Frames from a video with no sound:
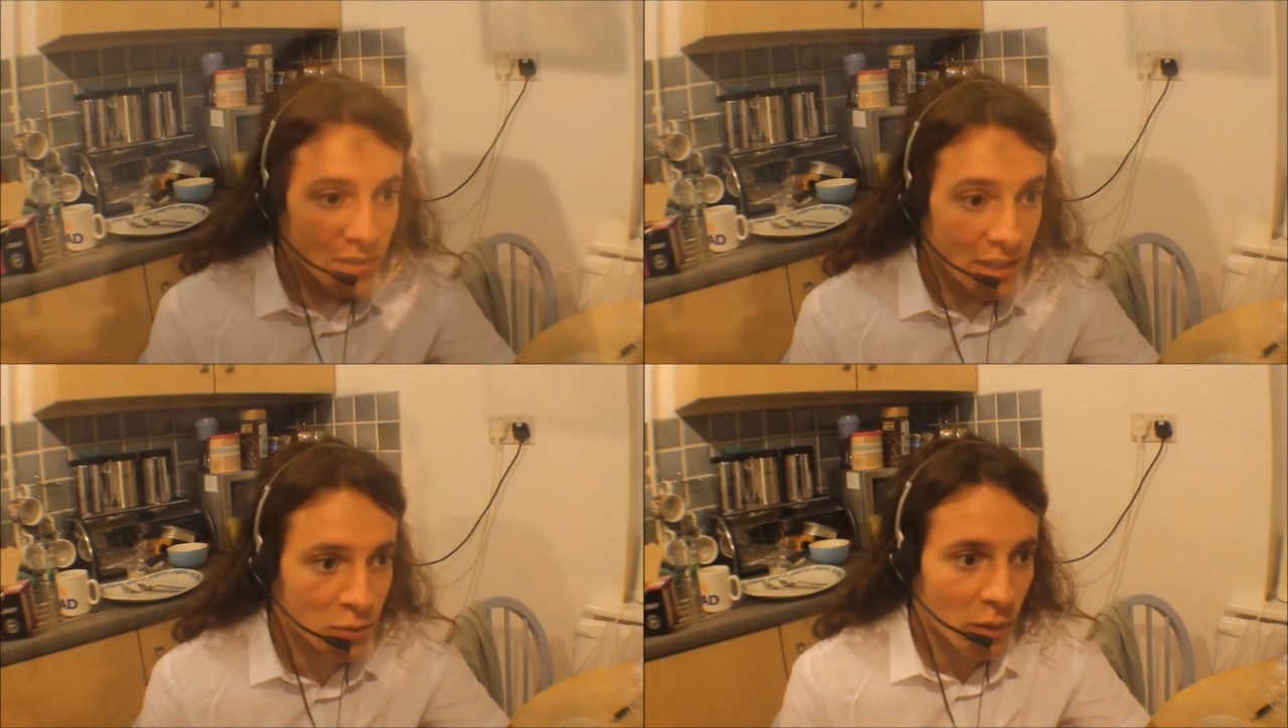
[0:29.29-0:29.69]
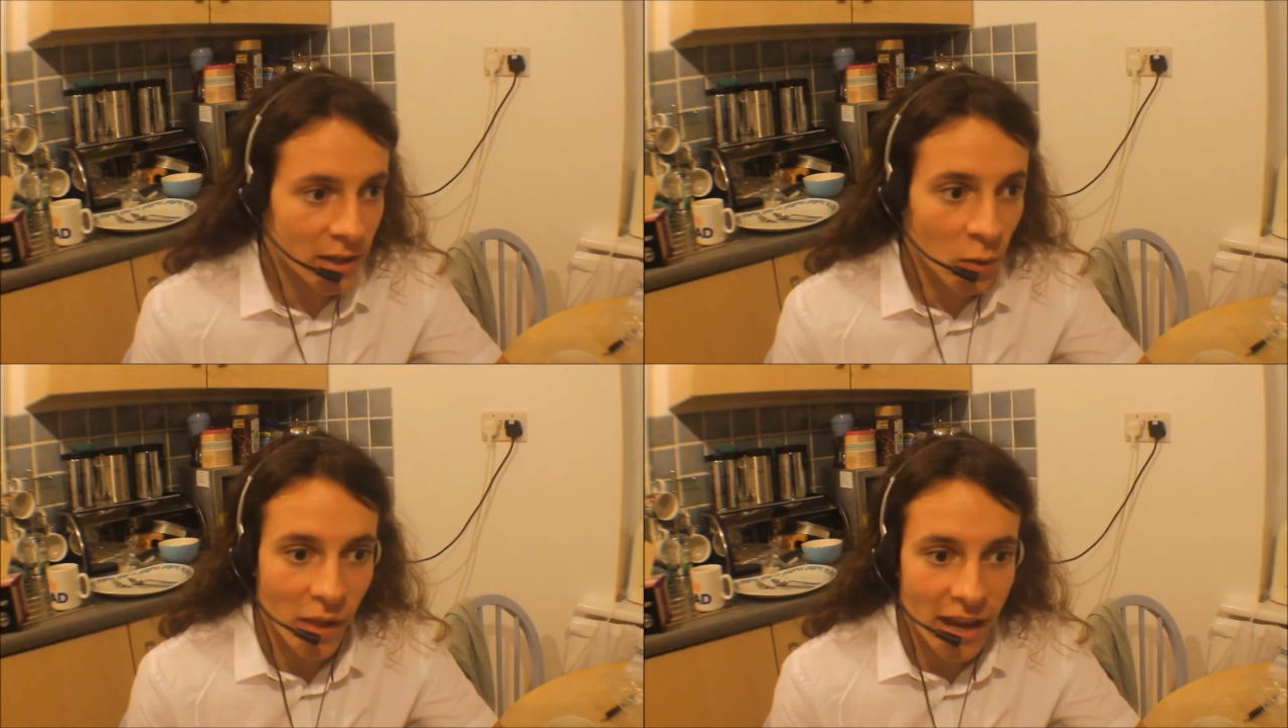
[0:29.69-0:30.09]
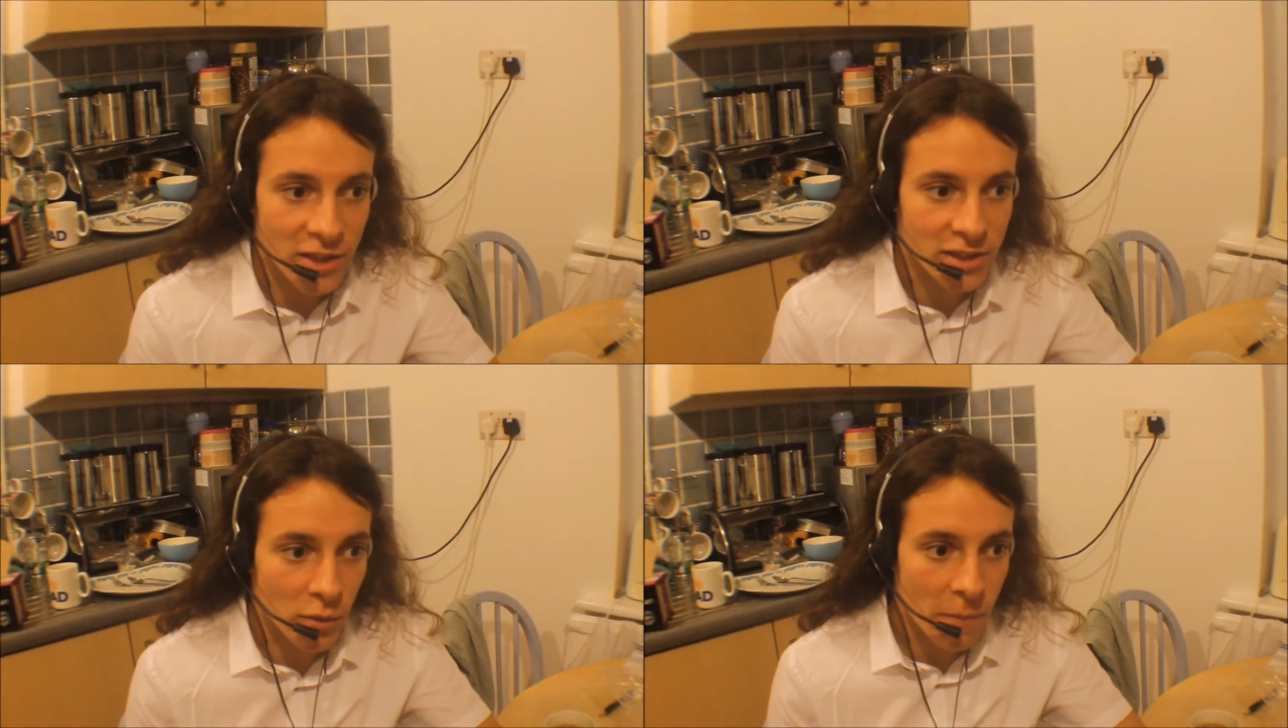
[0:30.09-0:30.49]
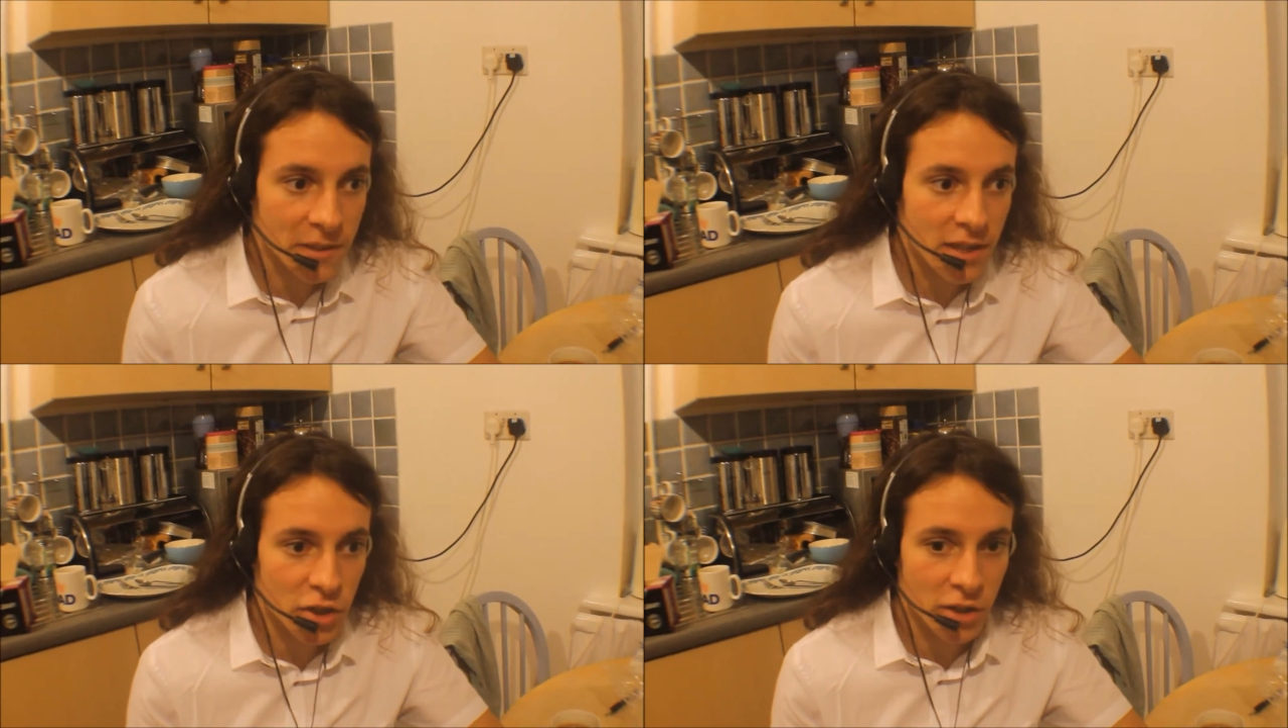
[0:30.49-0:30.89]
Yes, Wayne, all agents are in
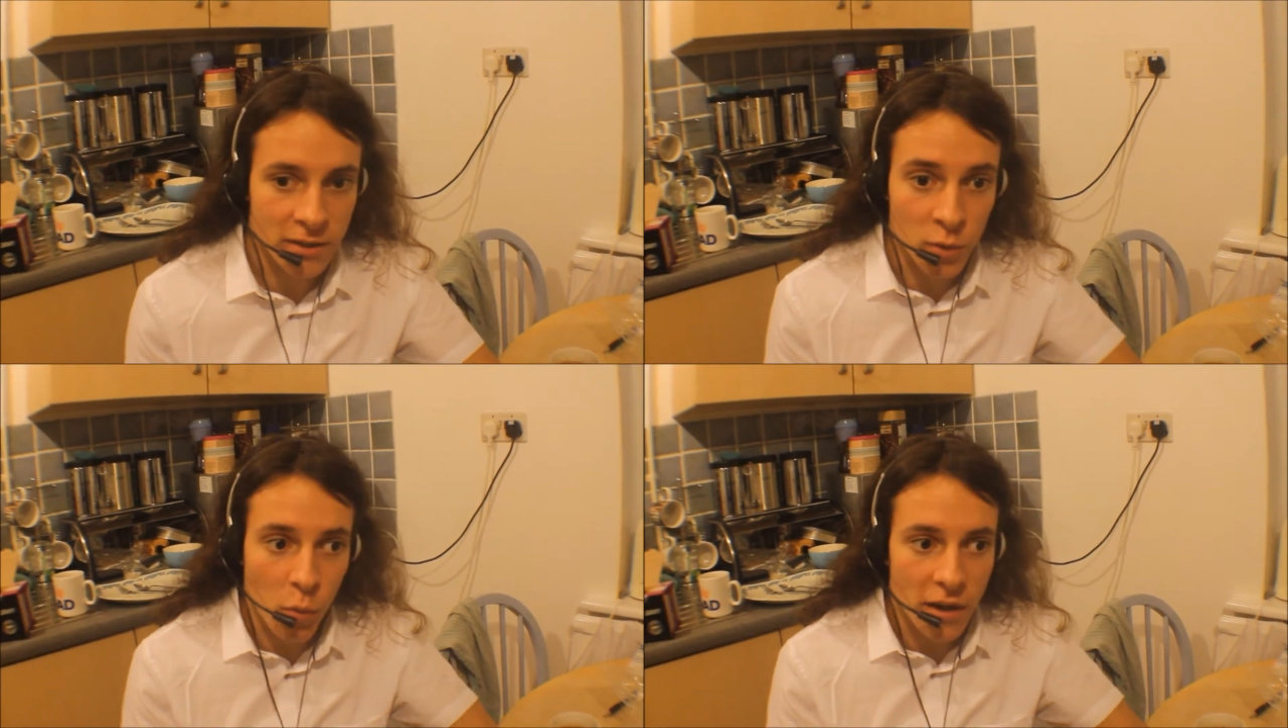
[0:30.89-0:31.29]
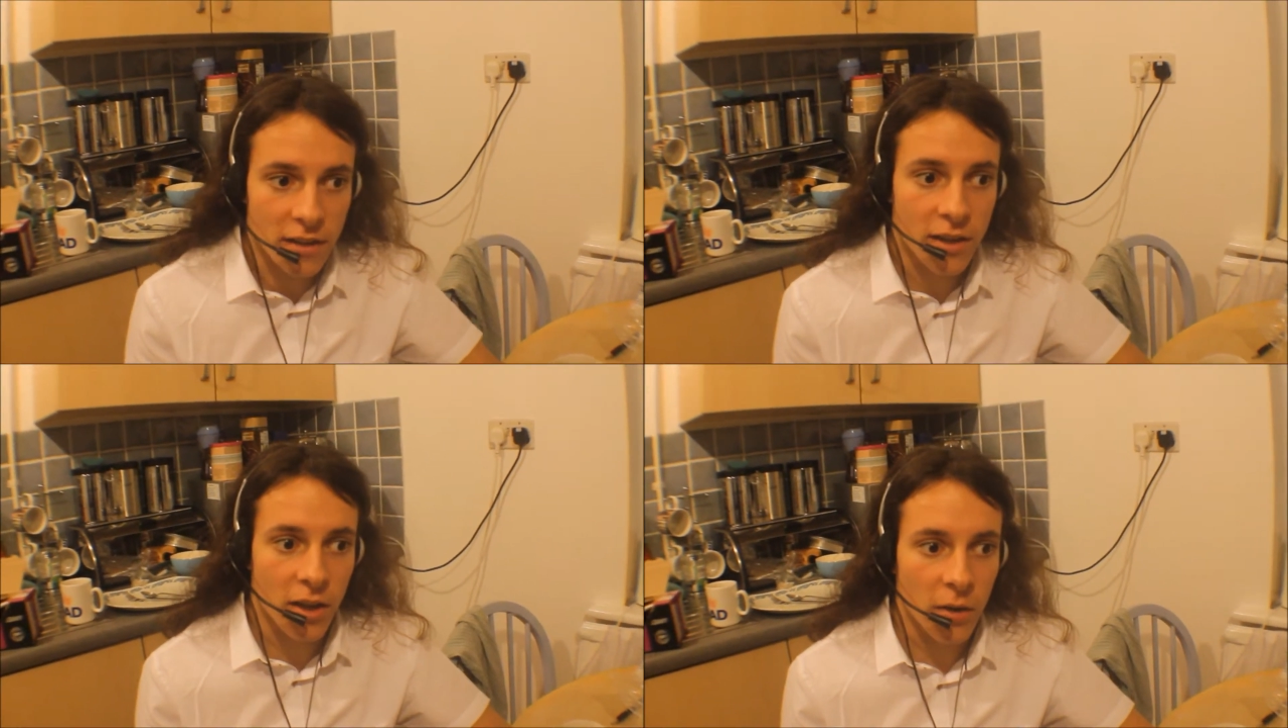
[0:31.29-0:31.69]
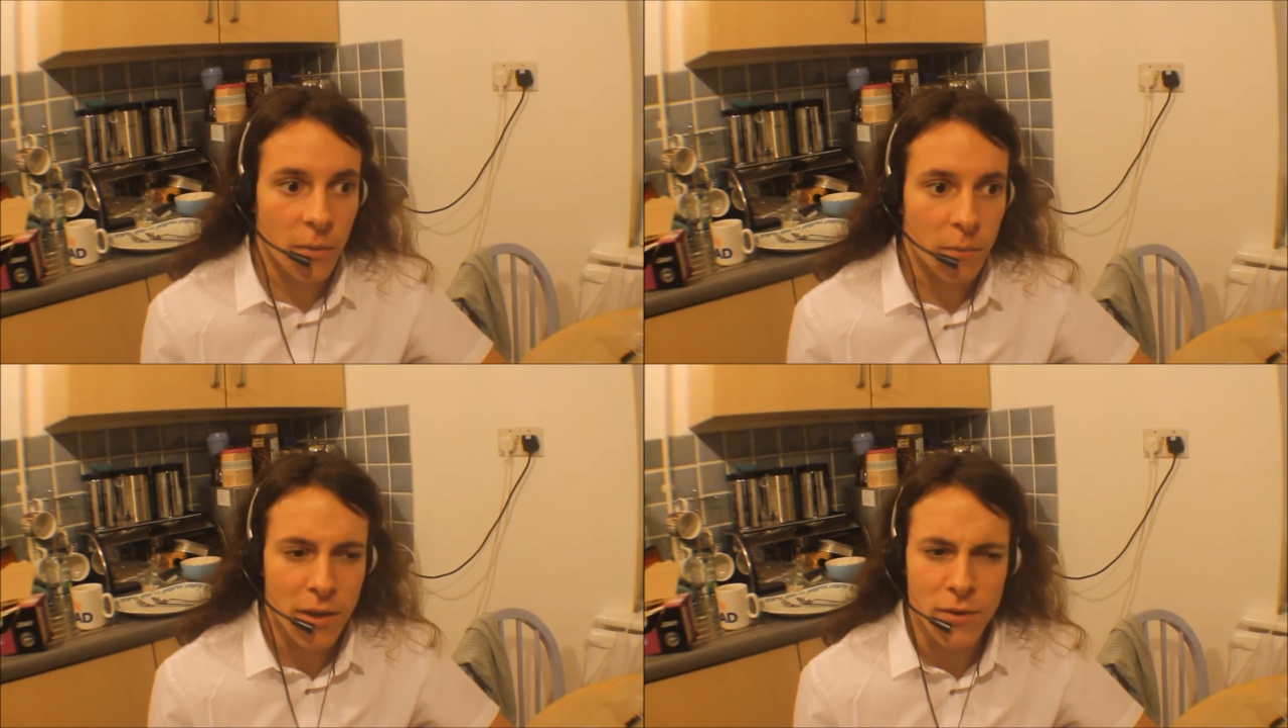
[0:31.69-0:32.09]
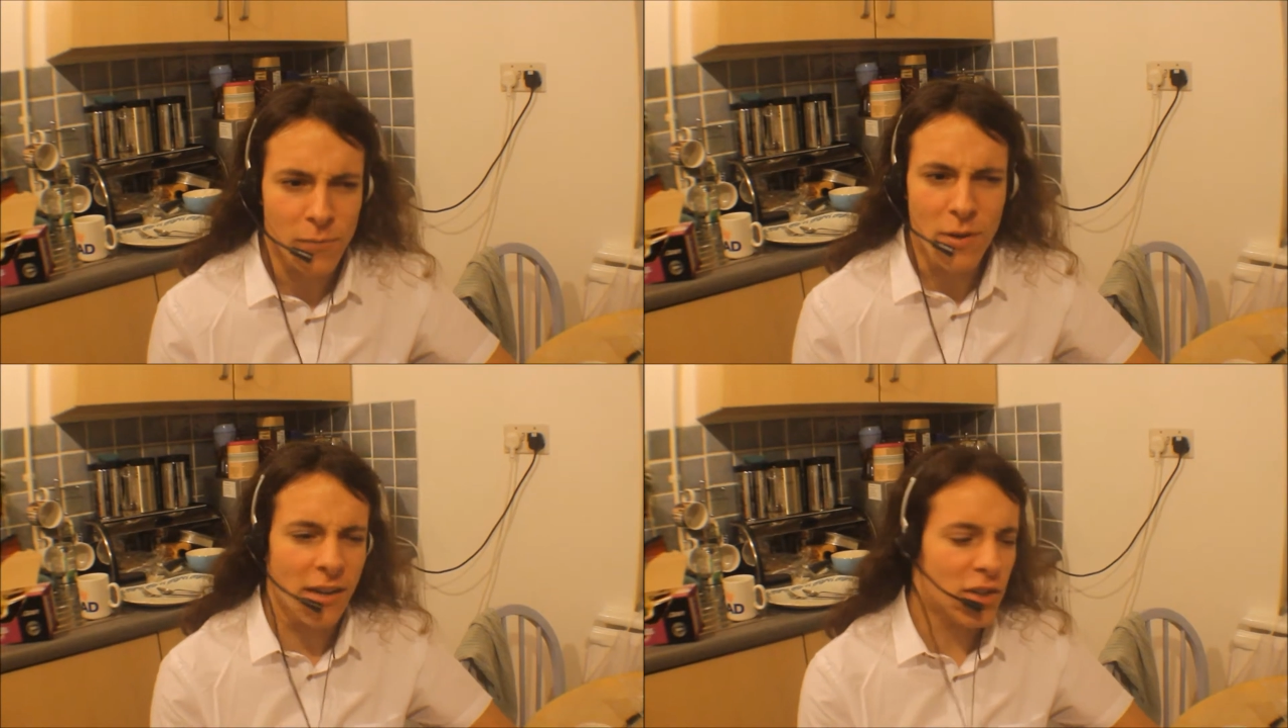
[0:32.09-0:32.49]
position. It's all ready to go. But you should
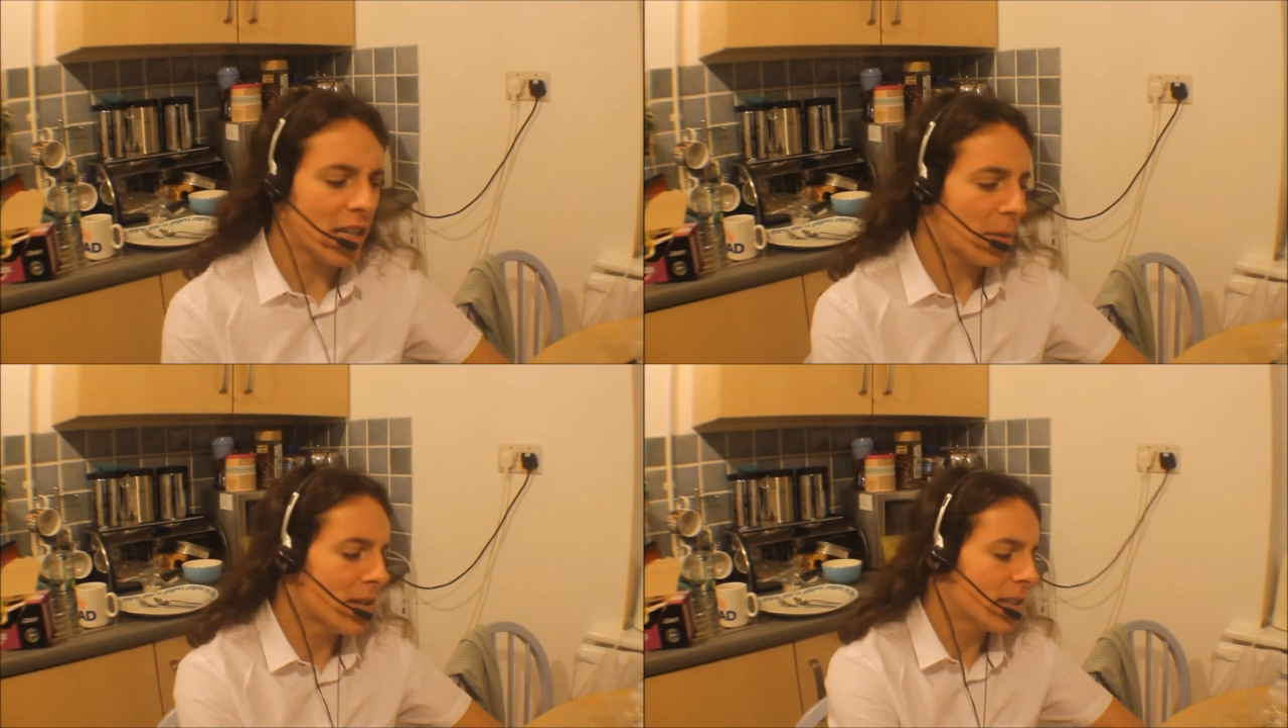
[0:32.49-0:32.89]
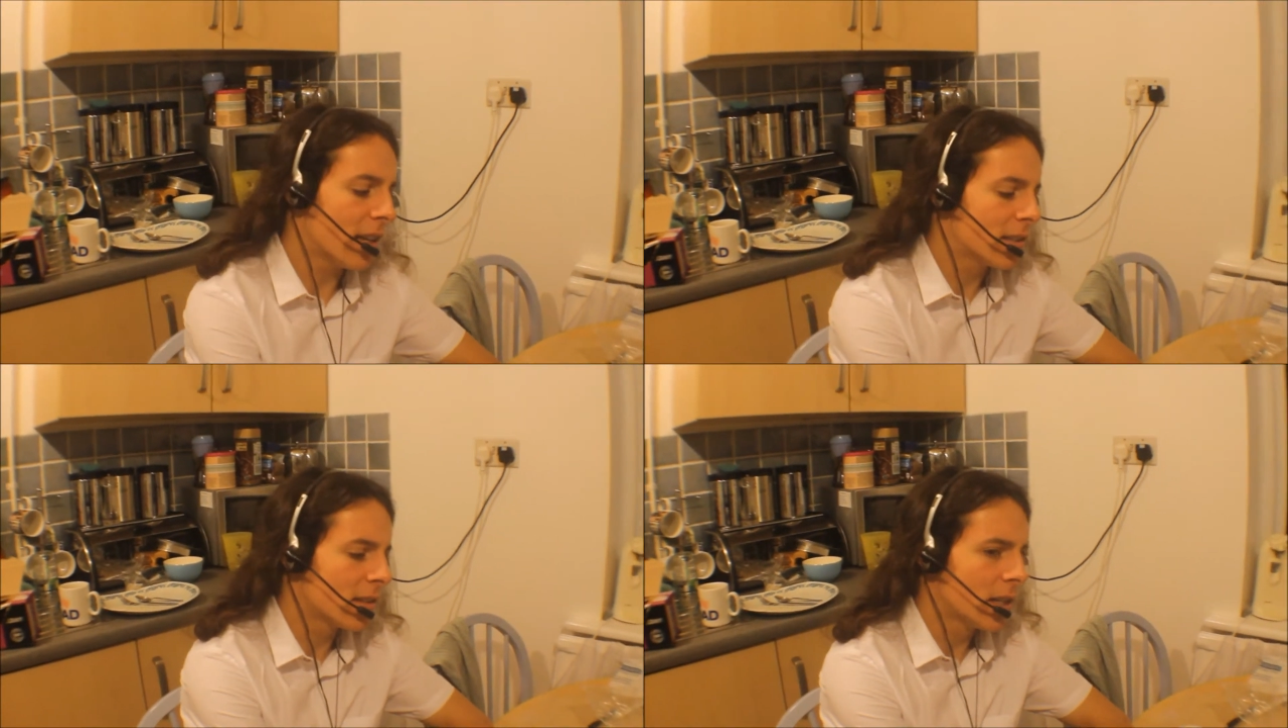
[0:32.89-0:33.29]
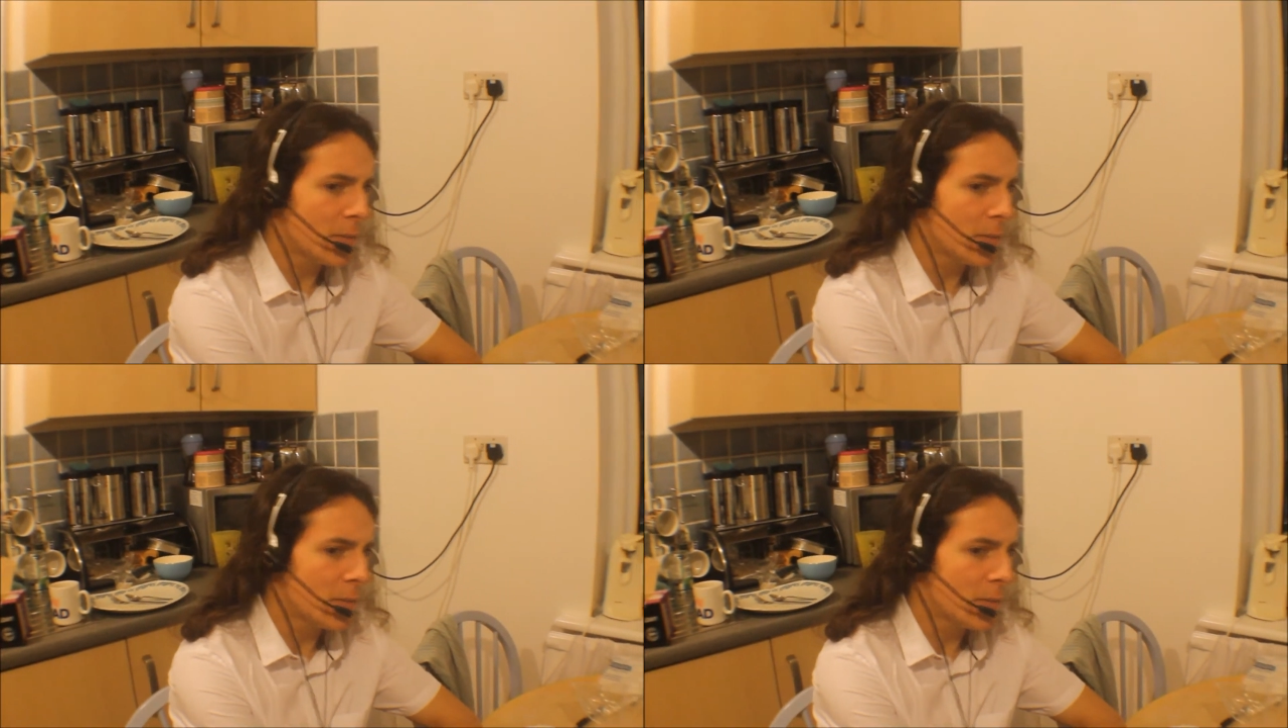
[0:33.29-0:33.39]
eat chili biscuits.